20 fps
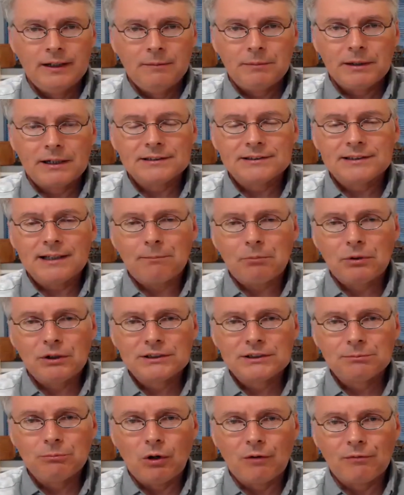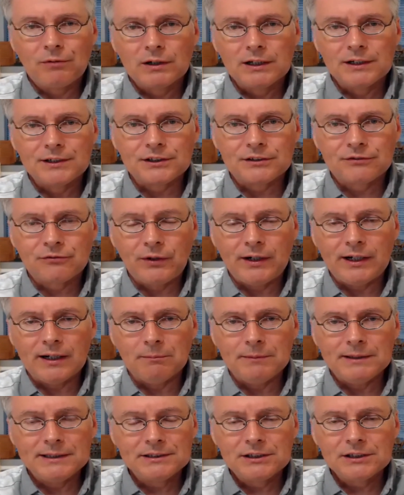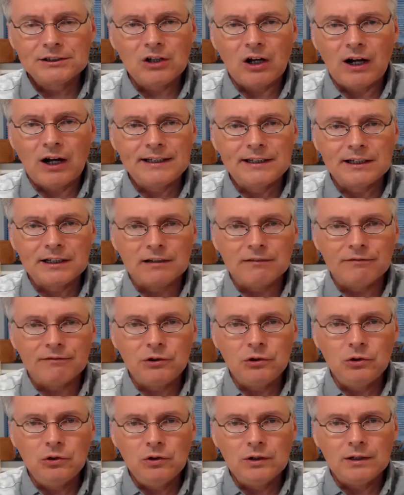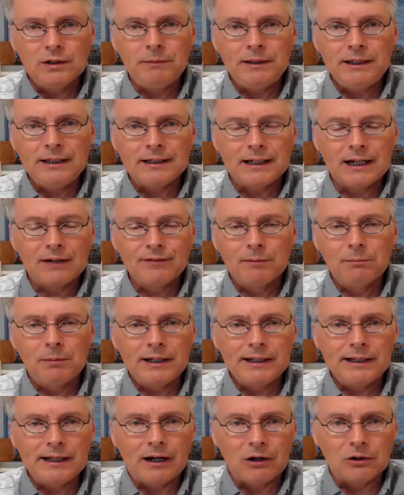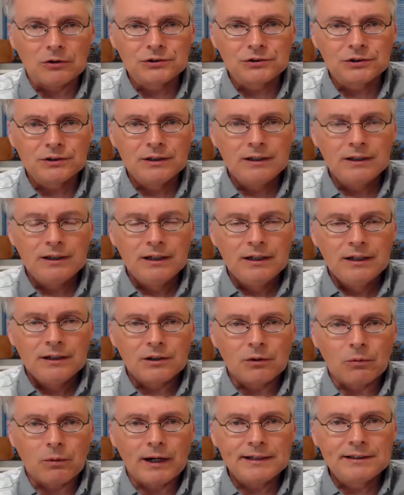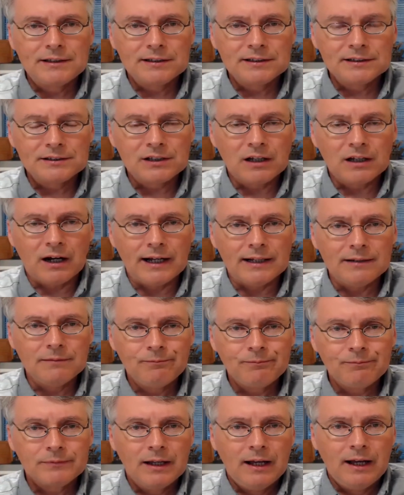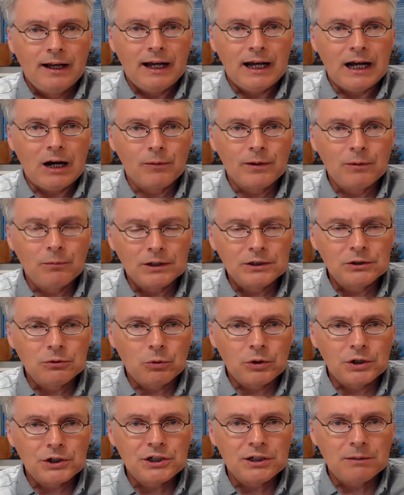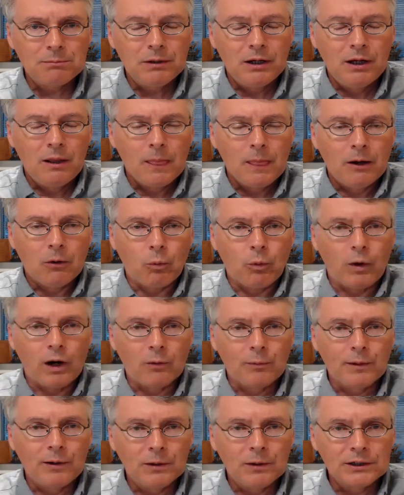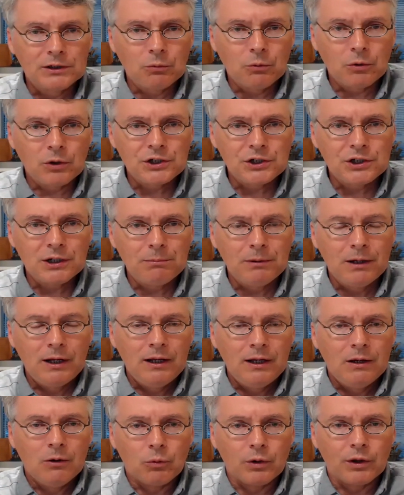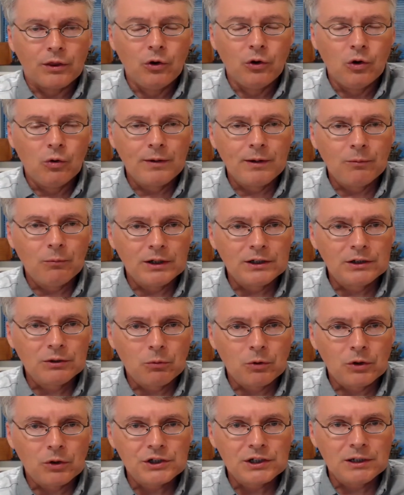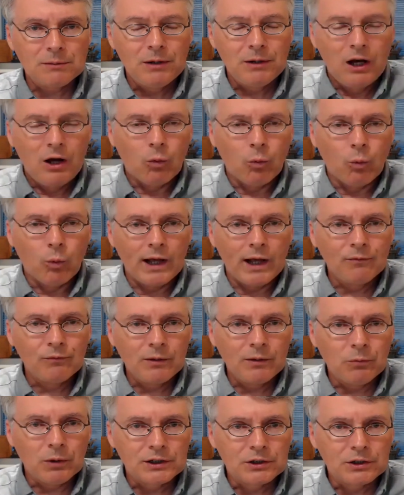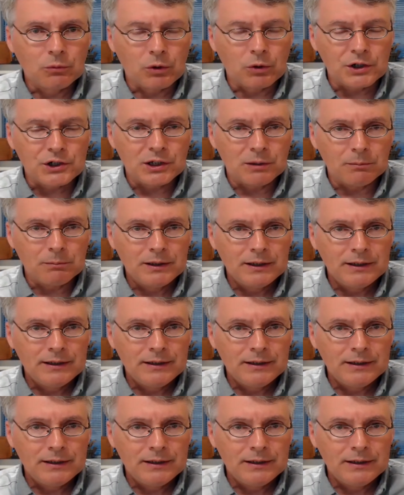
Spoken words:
because that principle of religious freedom is designed to give you and me and everybody else the right to decide how we want to worship, where we want to worship, with whom we want to worship, when we want to worship.